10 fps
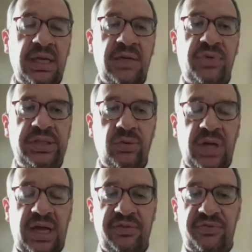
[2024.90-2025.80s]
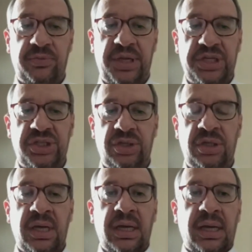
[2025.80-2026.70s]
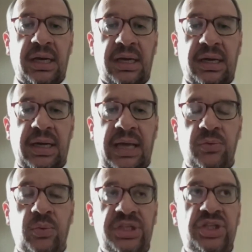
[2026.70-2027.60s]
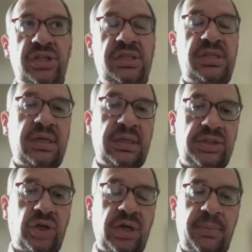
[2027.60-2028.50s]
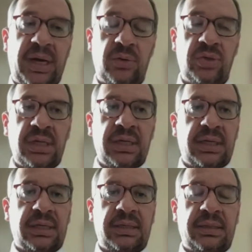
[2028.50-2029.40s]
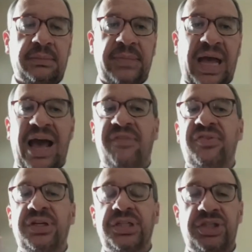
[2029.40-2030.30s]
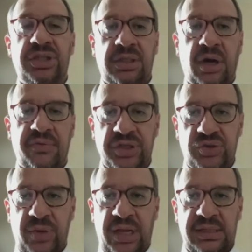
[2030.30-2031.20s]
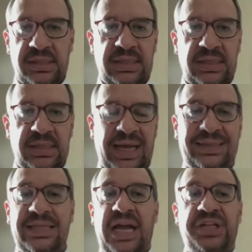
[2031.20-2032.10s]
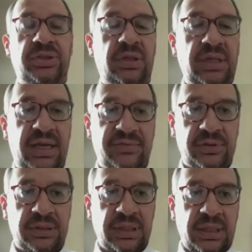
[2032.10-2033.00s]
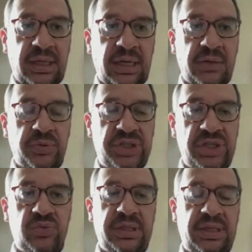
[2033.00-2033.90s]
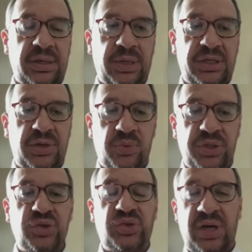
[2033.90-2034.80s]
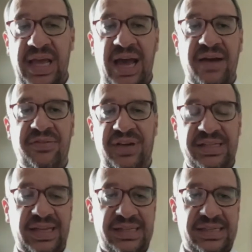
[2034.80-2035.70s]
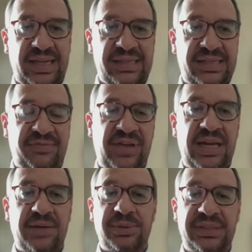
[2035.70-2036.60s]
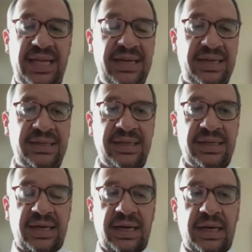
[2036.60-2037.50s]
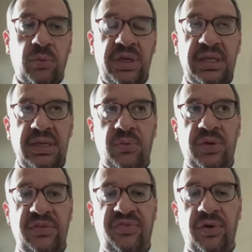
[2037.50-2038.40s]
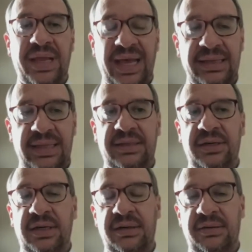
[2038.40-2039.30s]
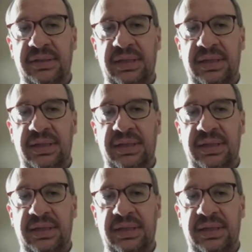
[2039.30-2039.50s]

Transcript: If we don't have information, and we just talk about average coverage rates at national level, which is what we usually have as available data, we forget that there are